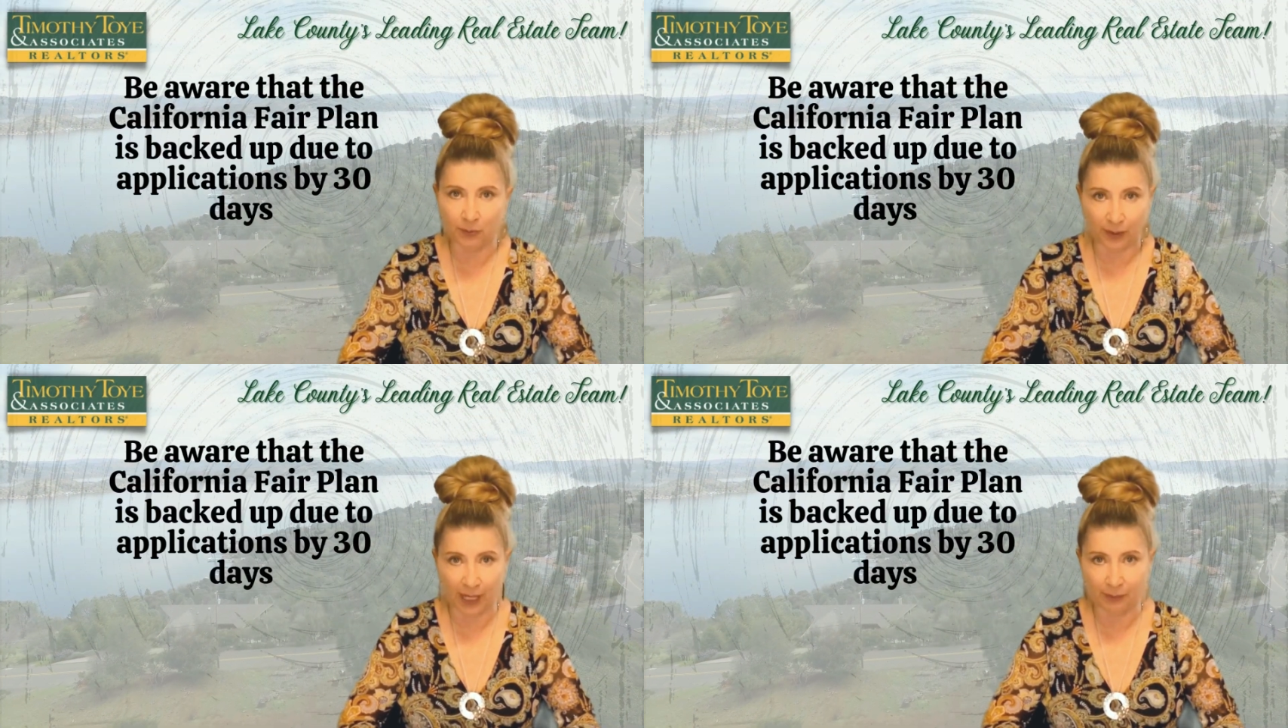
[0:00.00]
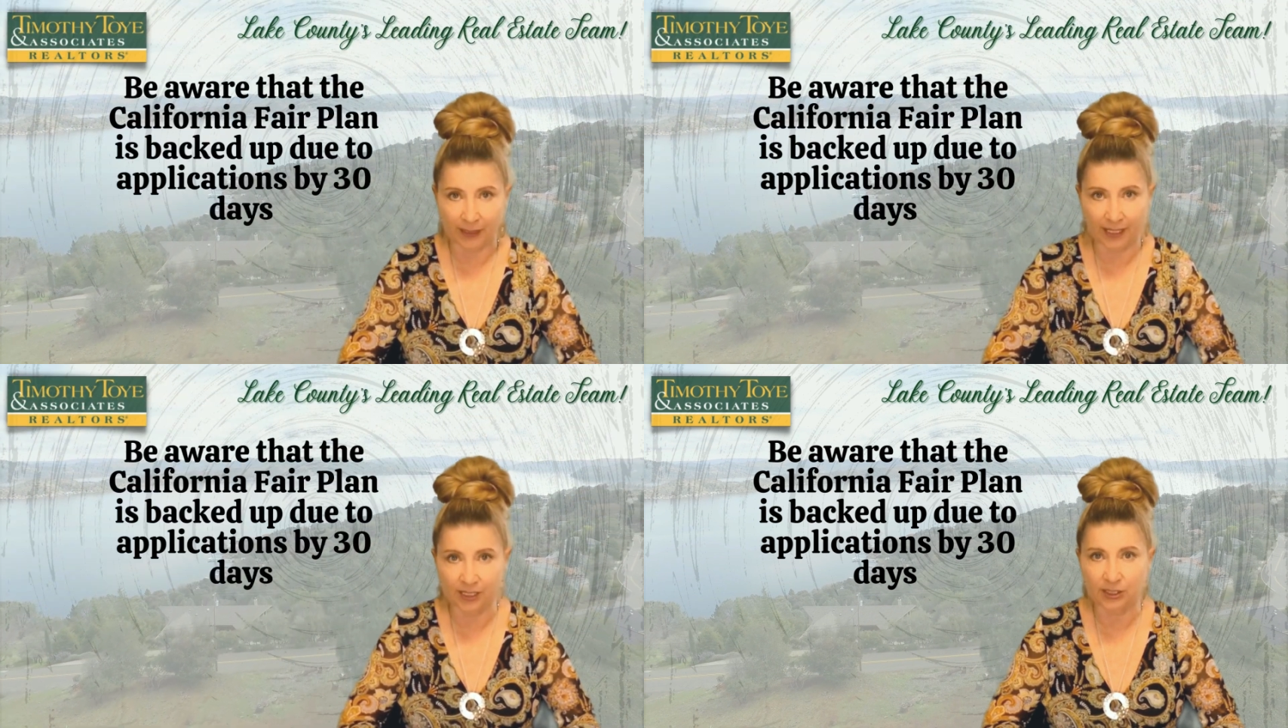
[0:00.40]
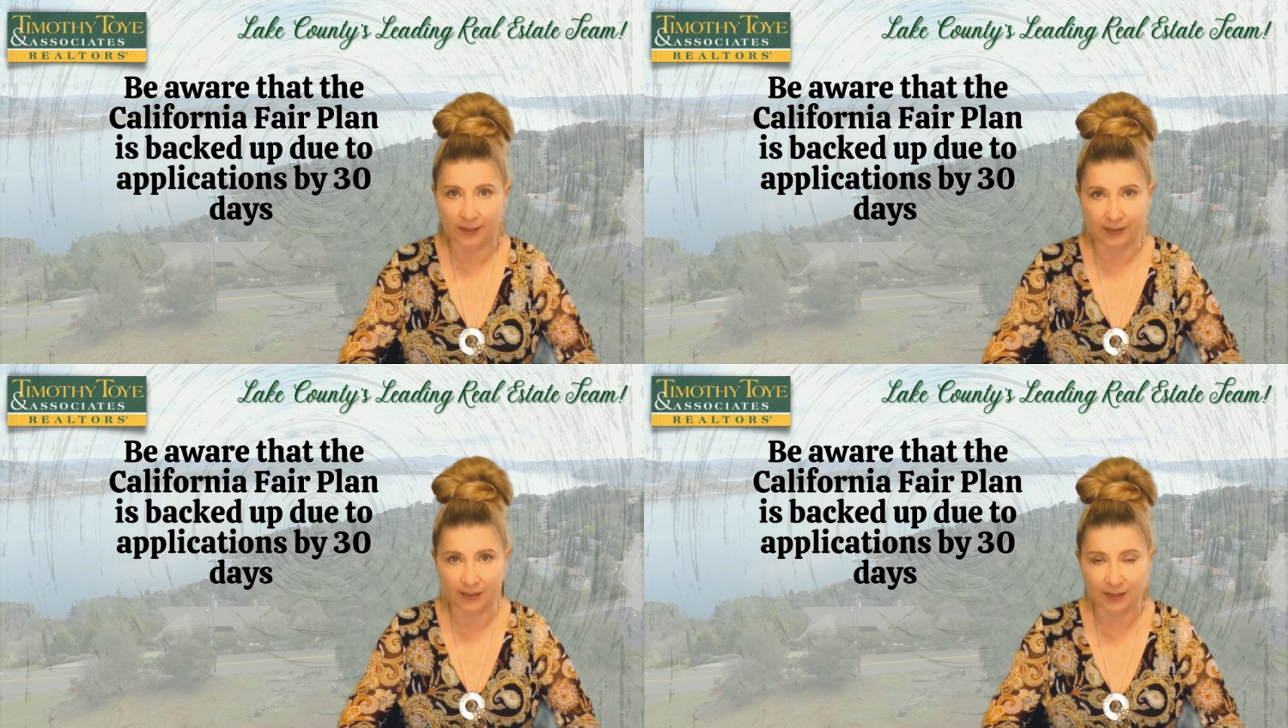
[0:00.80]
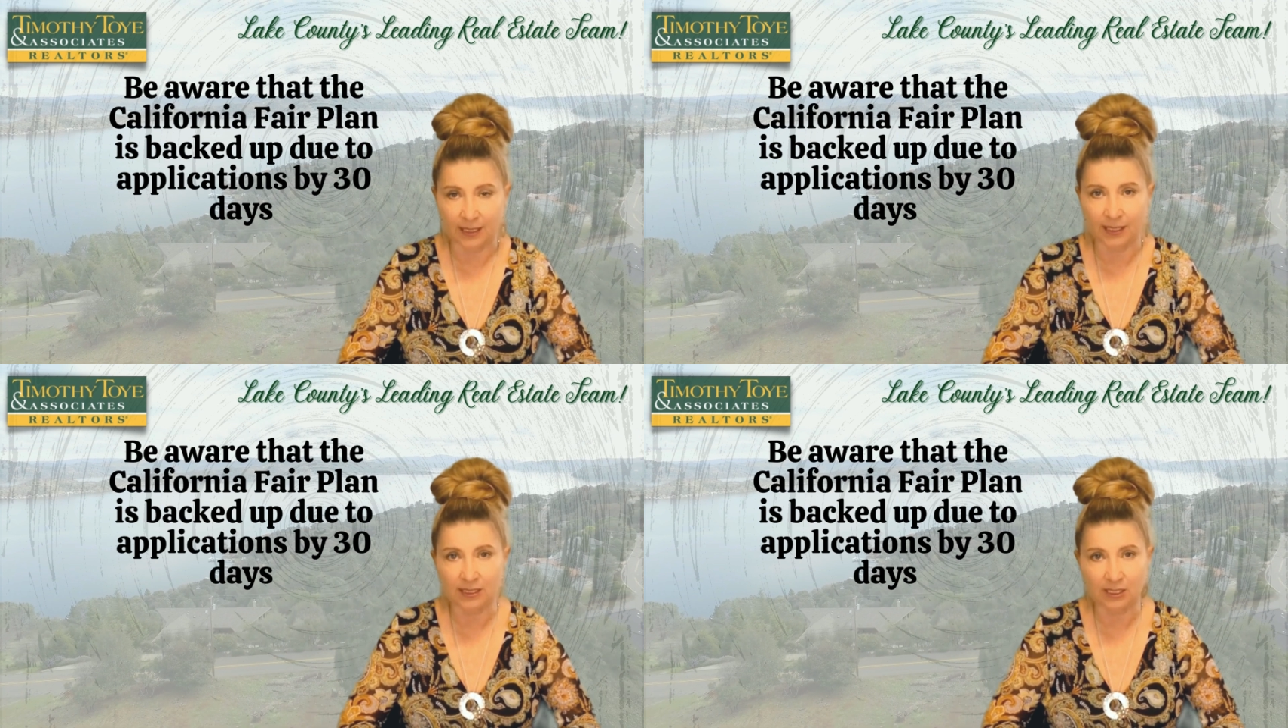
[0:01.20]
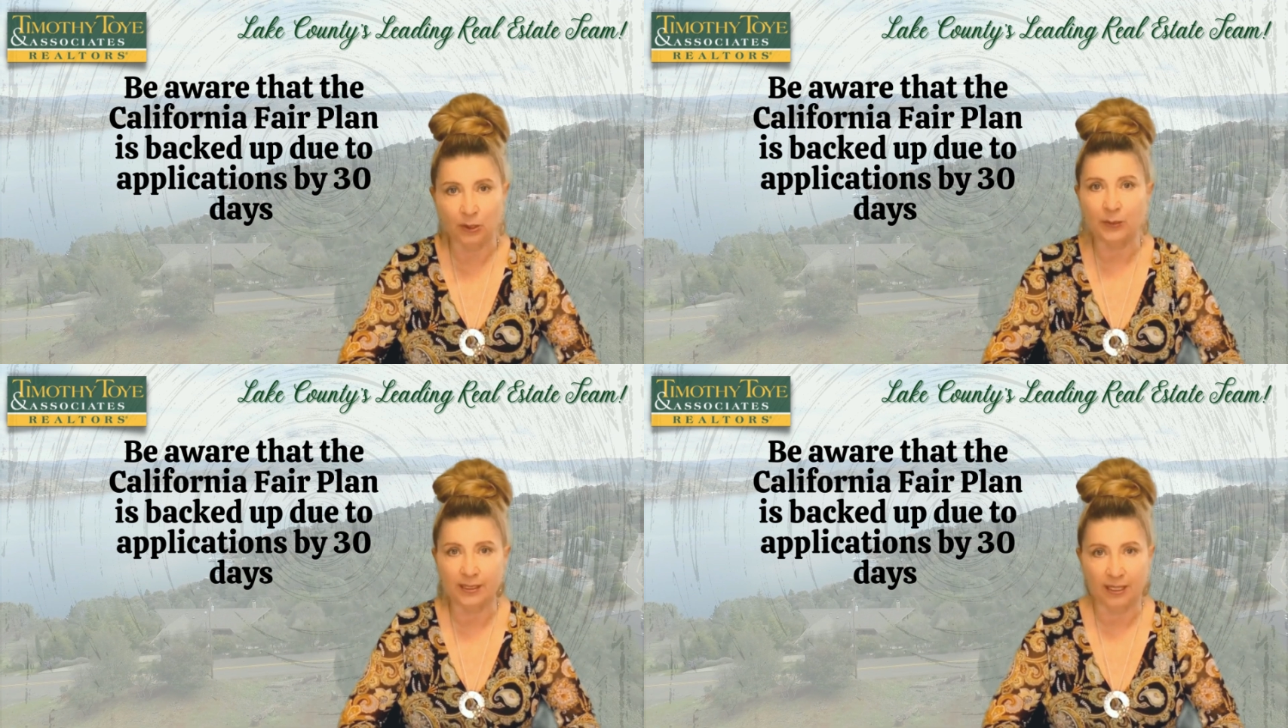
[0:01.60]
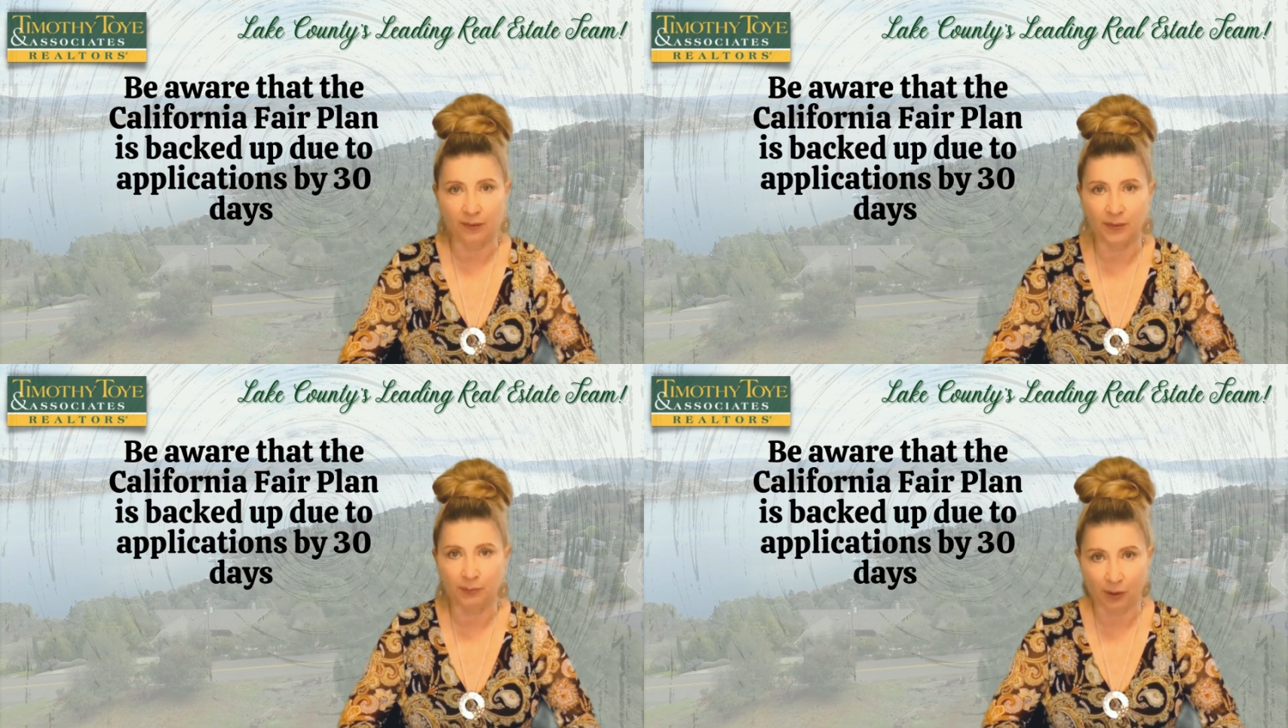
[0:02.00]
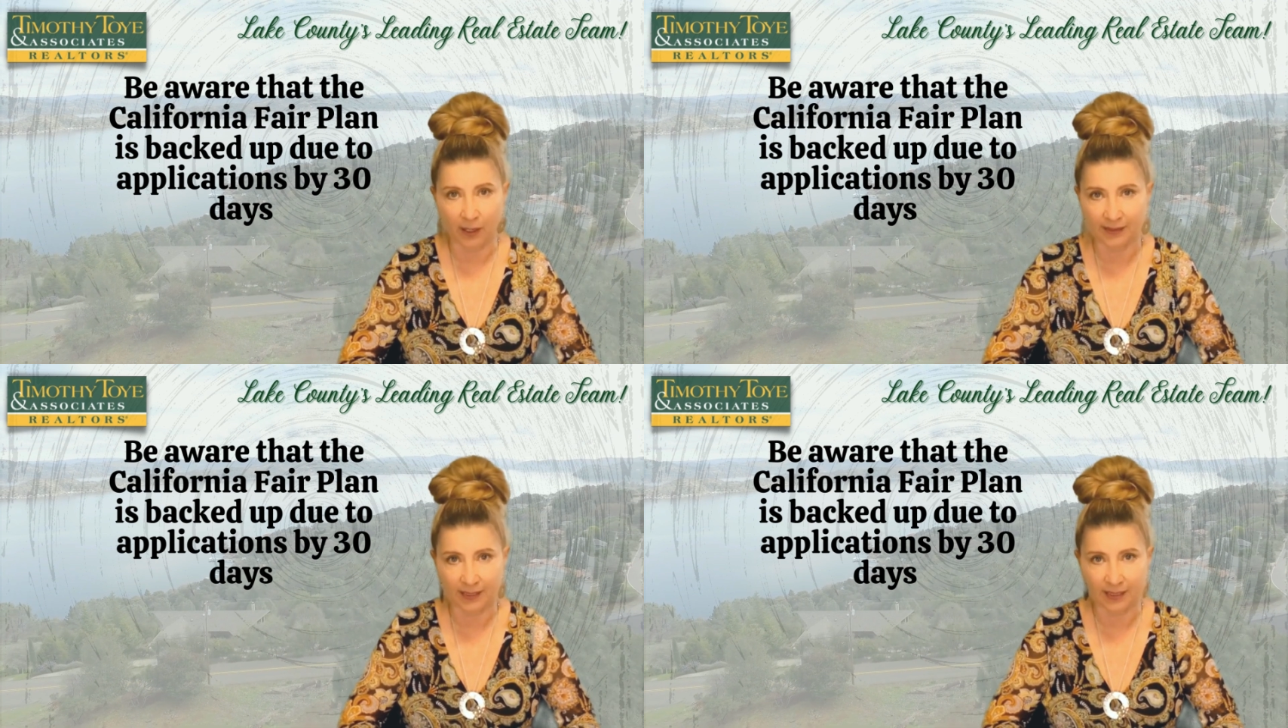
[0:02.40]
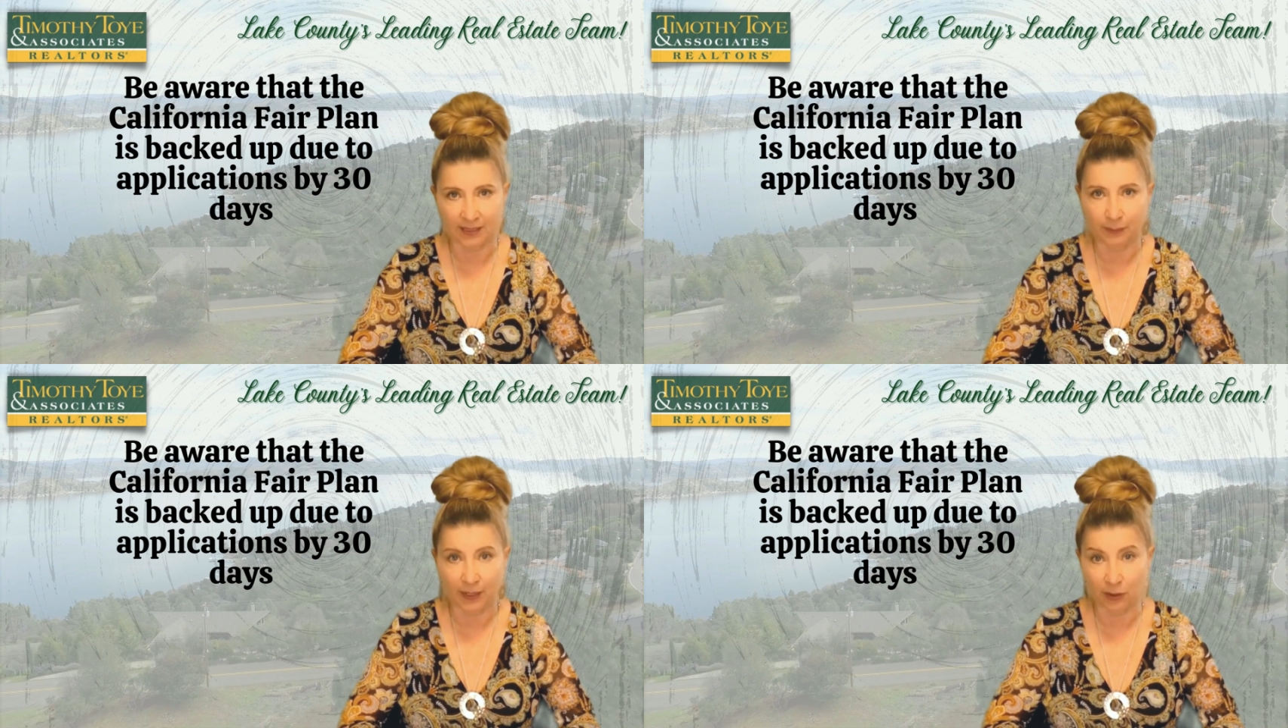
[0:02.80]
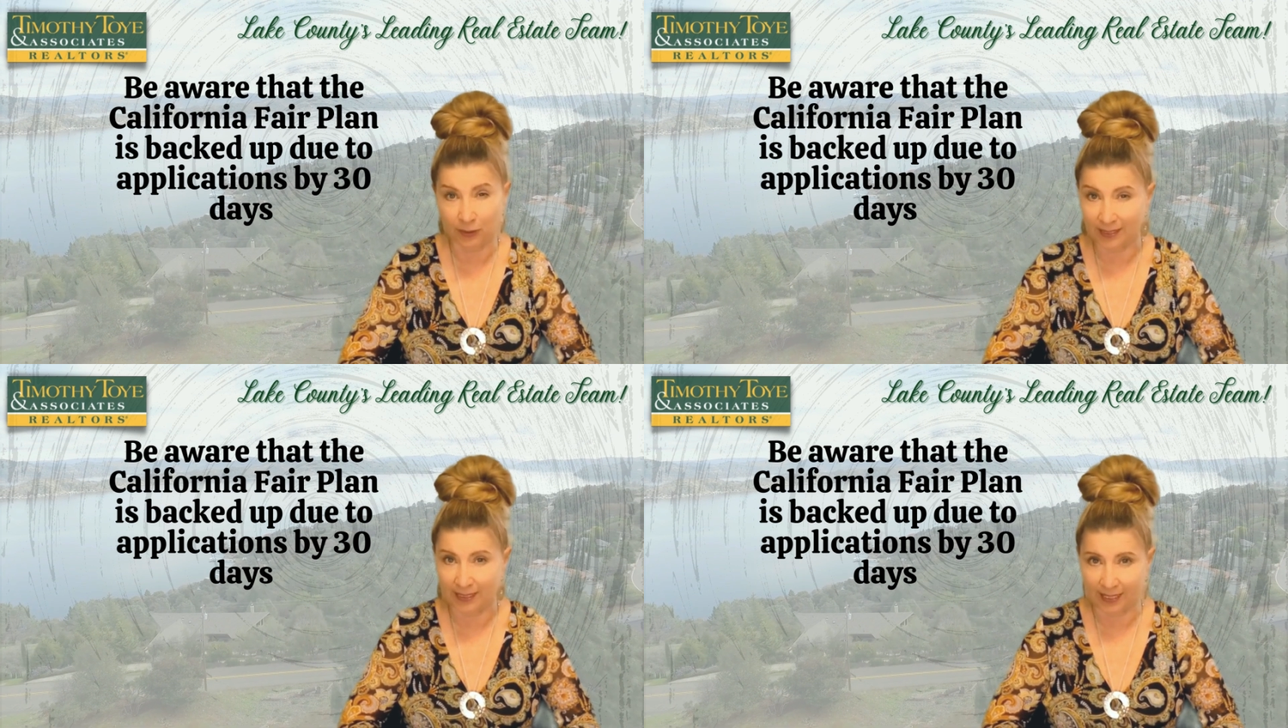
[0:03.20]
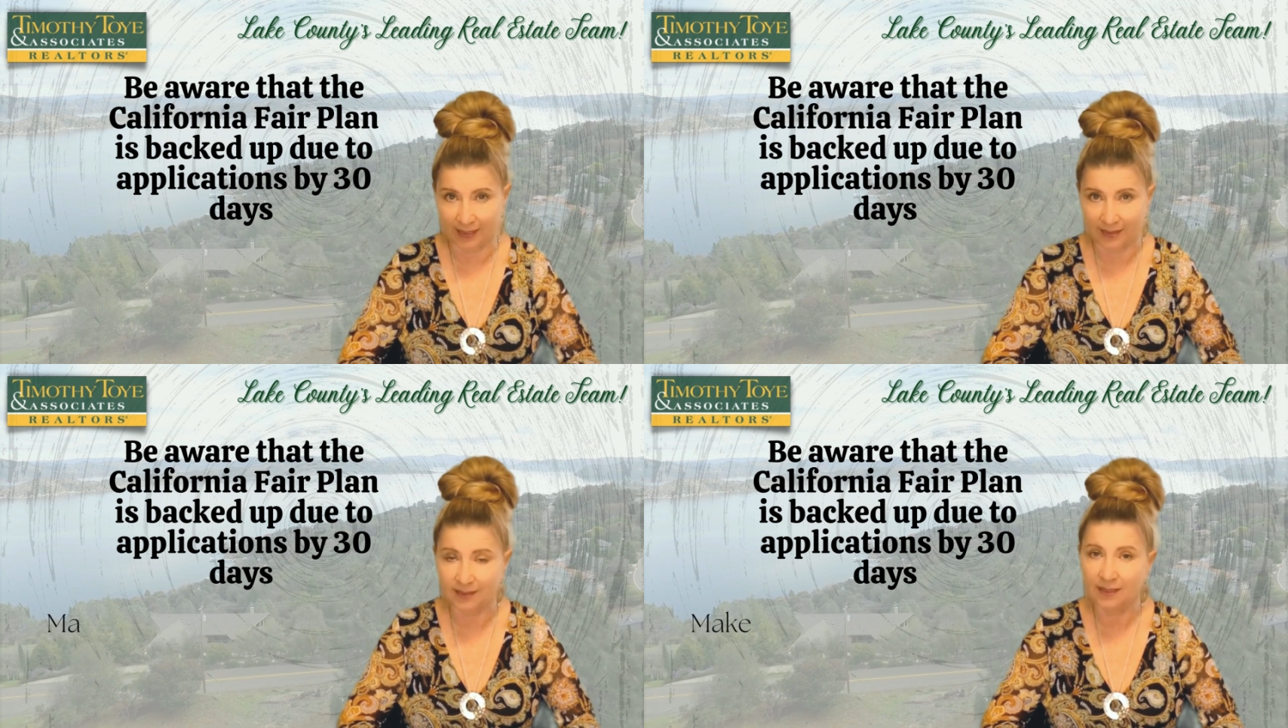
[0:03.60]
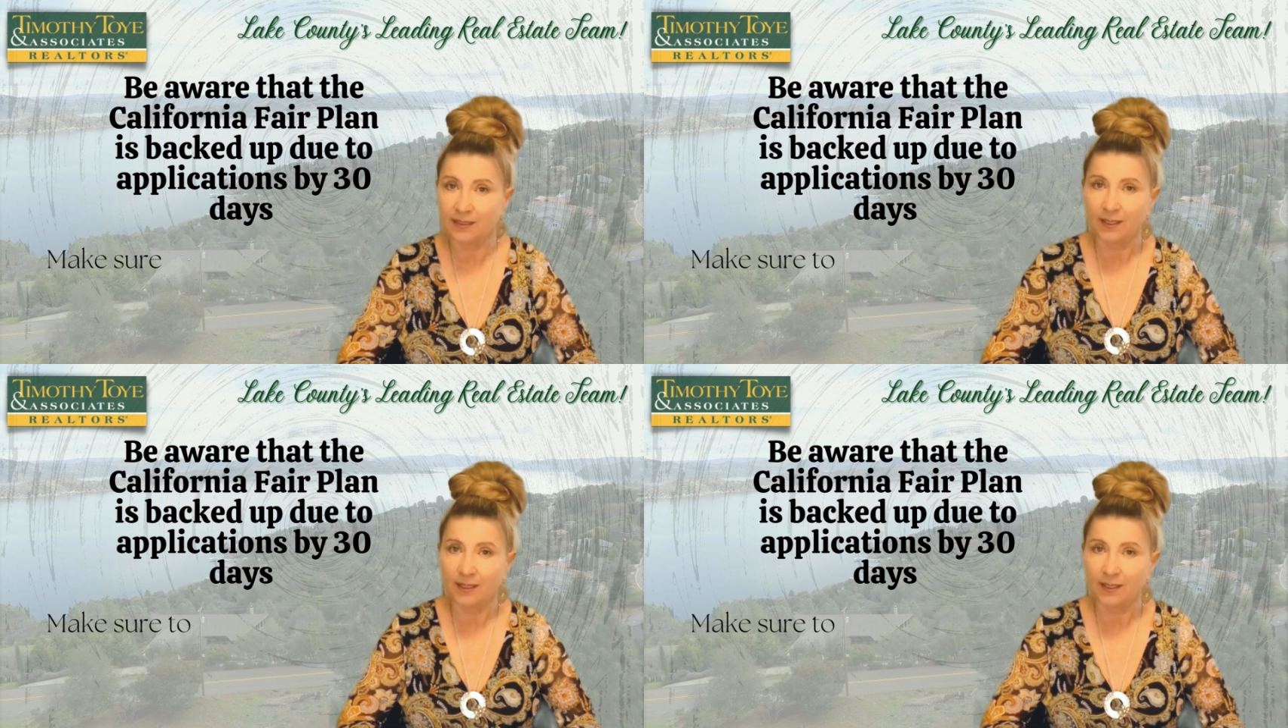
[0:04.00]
with applications and it's slowing down the process by 30 days.